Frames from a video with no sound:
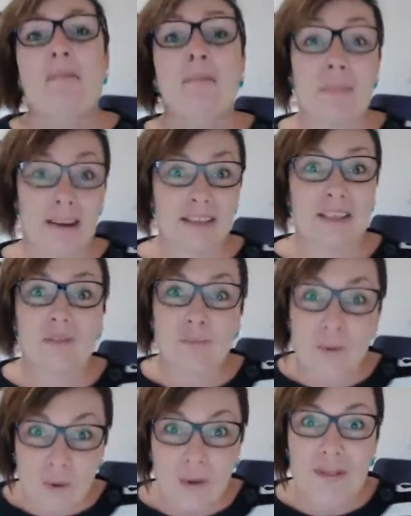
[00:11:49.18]
But it's
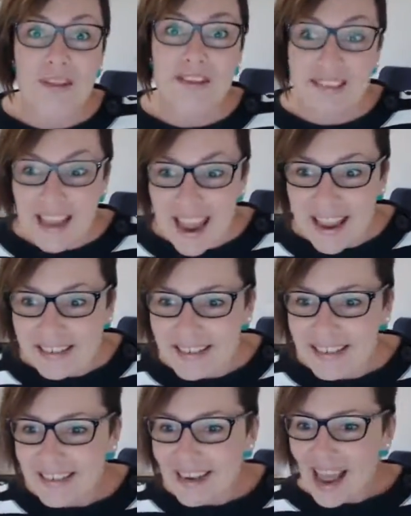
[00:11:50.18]
for the
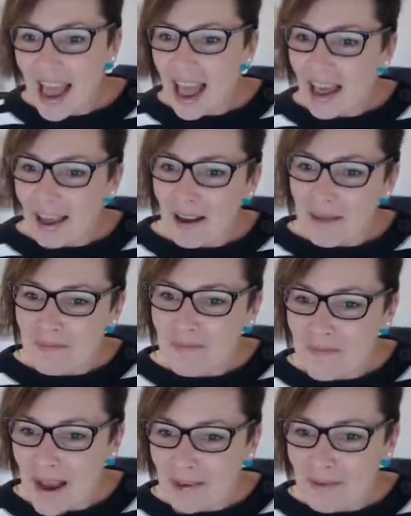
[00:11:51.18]
set.
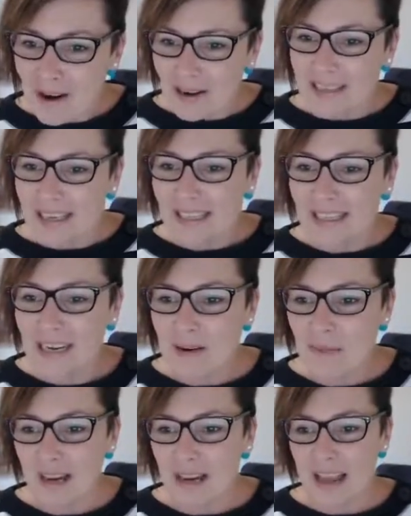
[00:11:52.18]
Rosie, cleaning
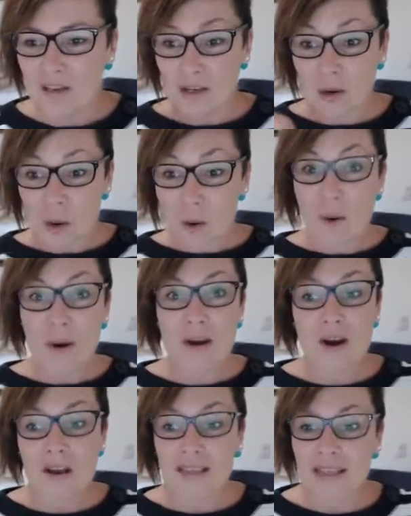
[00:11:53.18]
my lounge and
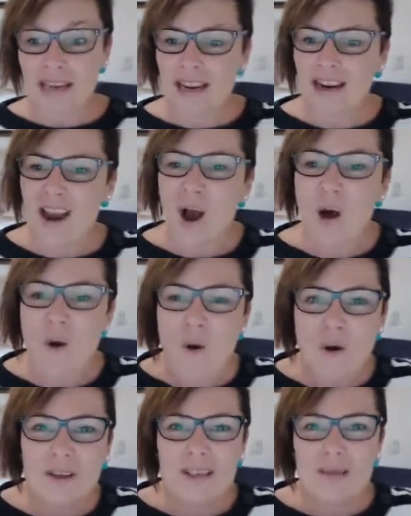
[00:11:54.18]
organizing it.
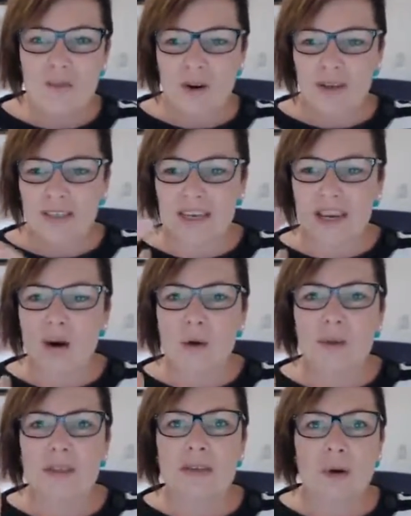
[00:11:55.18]
Awesome, Rosie.
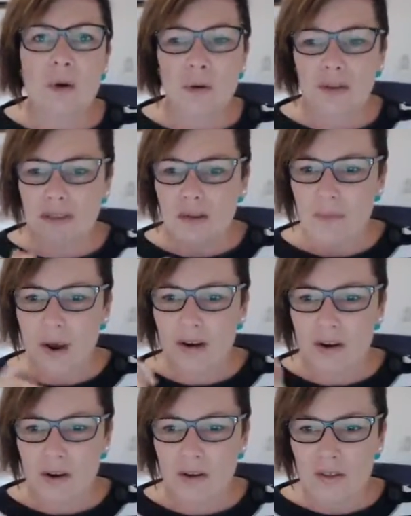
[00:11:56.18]
Awesome, awesome. I
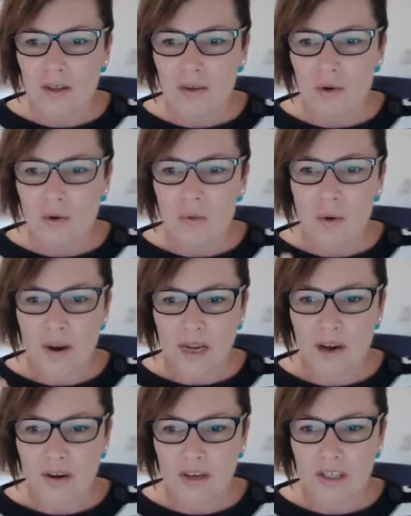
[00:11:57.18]
know that you're working
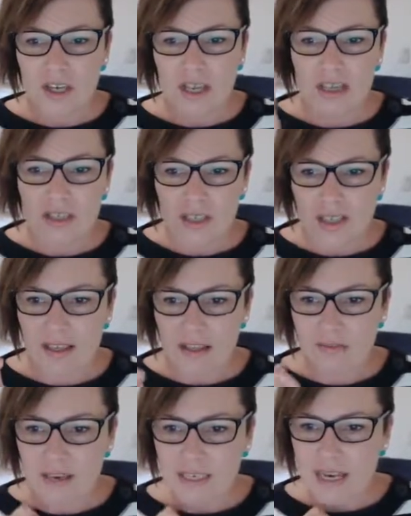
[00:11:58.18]
on a challenge there. That's
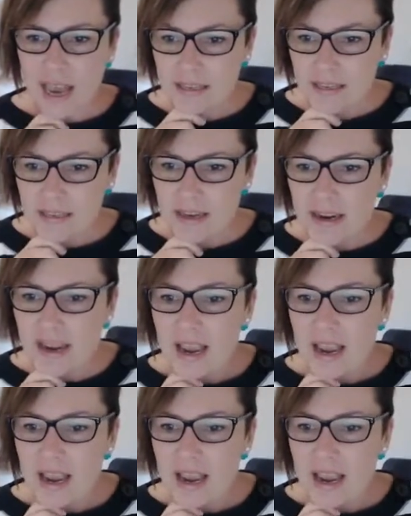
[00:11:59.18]
fantastic.